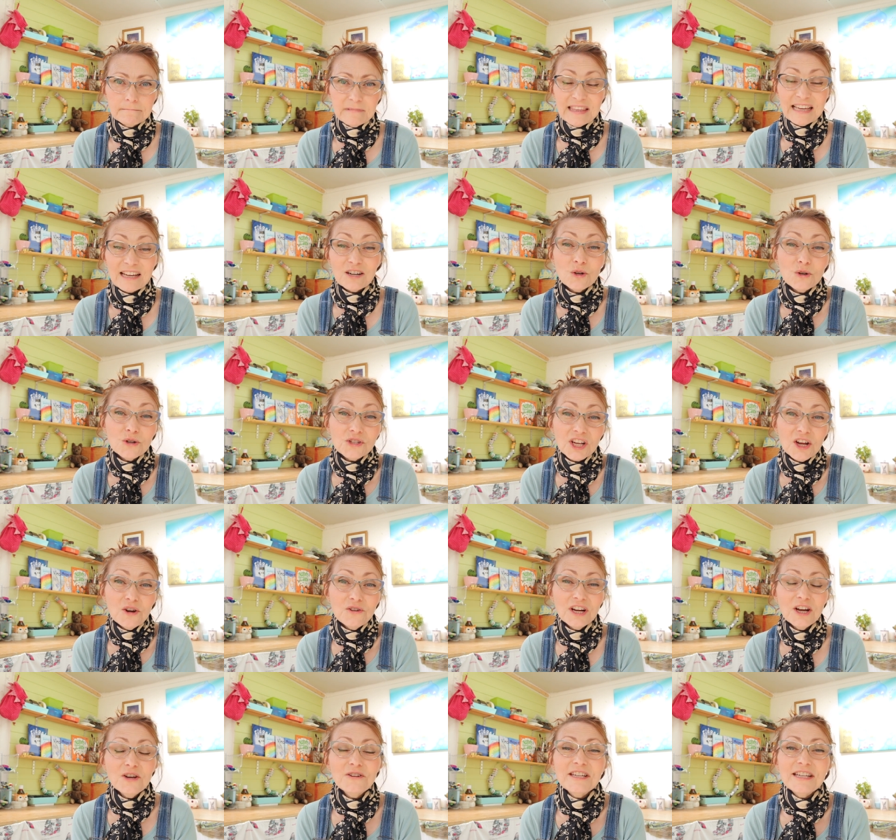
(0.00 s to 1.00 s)
They'll also
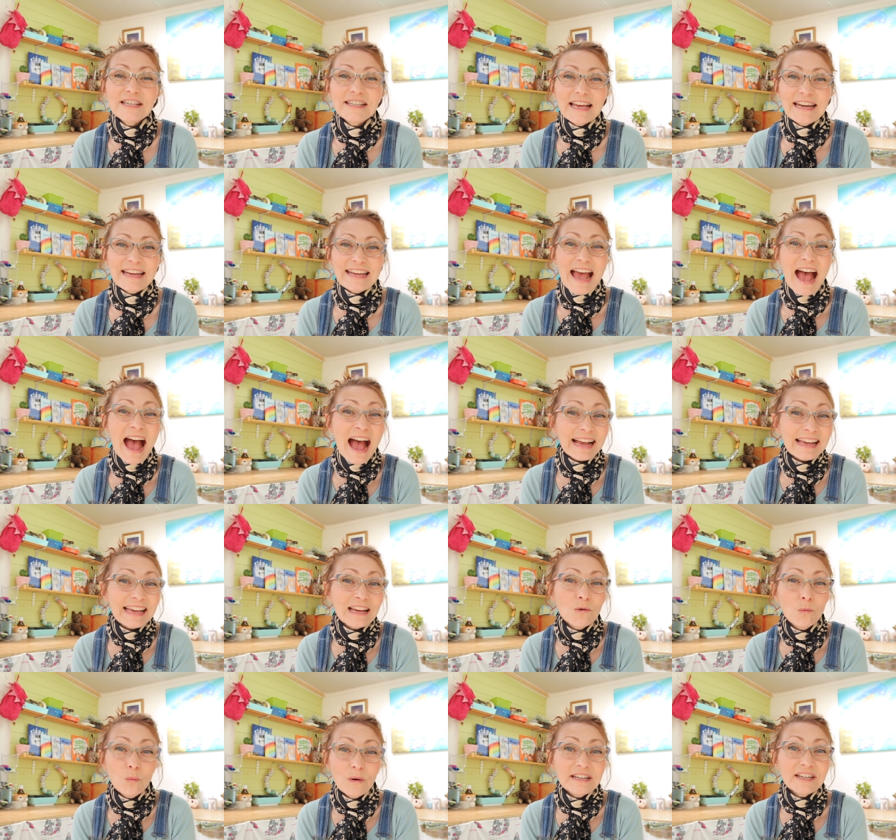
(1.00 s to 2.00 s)
notice any
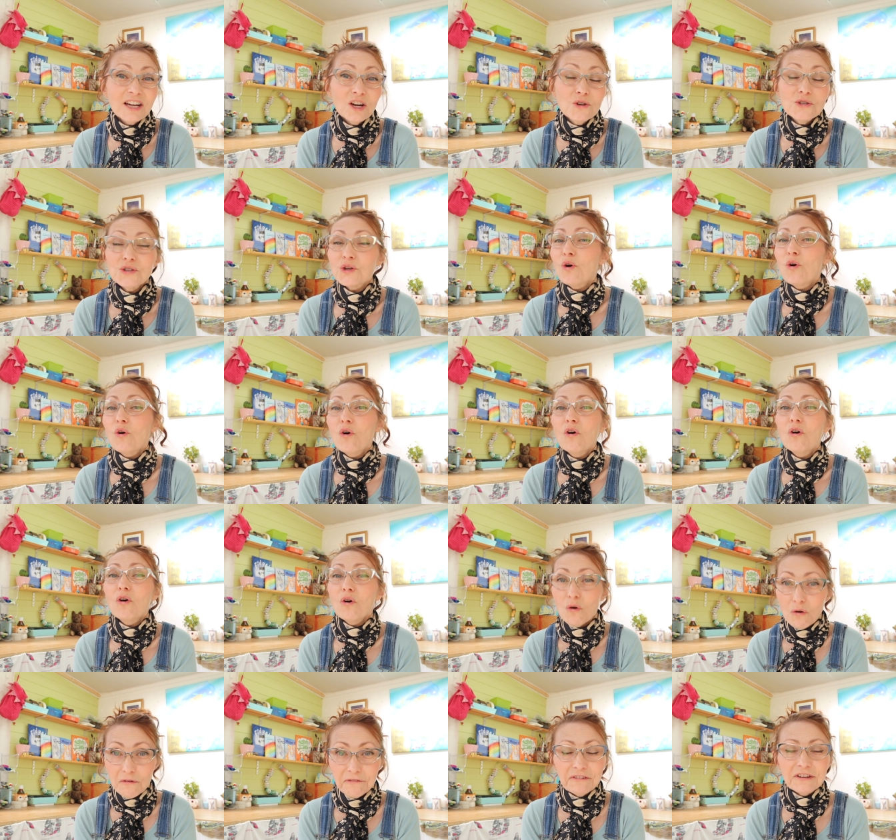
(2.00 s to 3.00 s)
hanging widows or
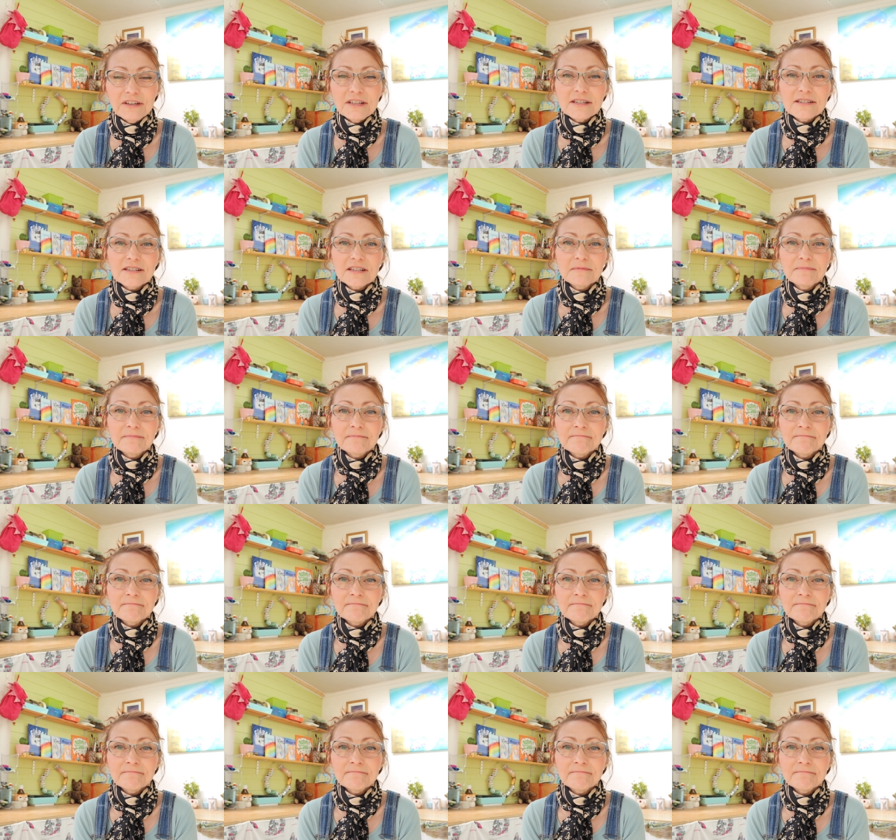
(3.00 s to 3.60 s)
orphans.